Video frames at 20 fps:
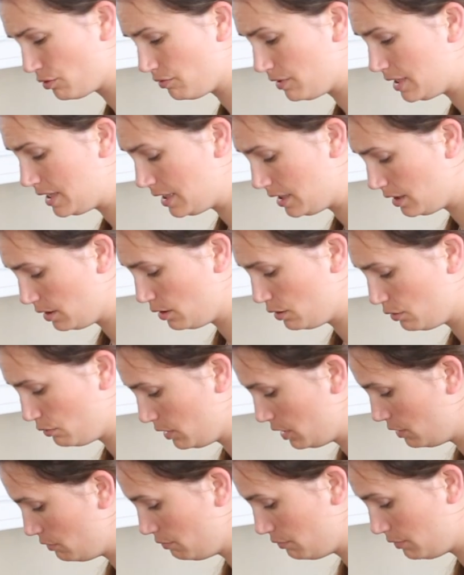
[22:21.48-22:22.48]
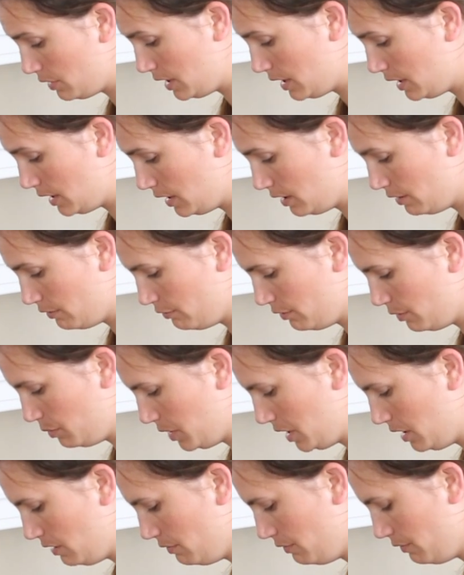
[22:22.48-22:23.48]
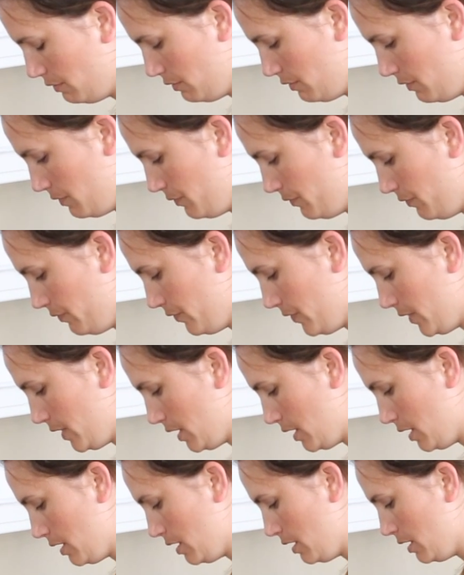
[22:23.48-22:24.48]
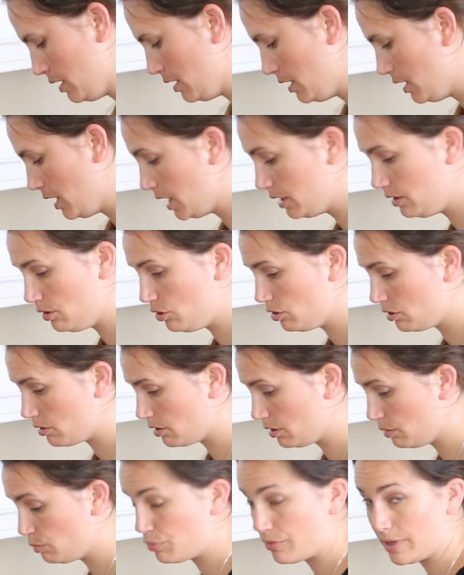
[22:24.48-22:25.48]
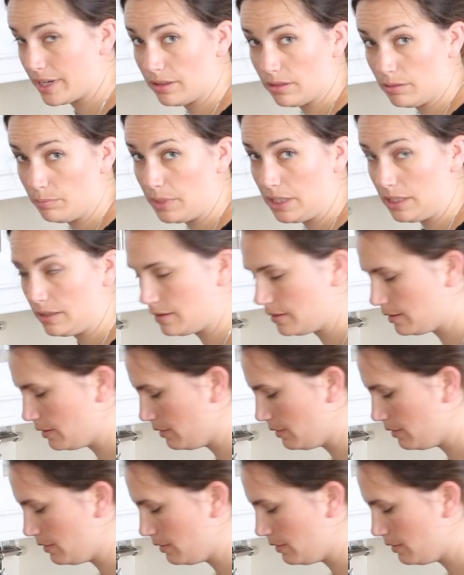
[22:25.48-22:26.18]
greasy at all, it's really lovely beef. And you're just going to brown the meat.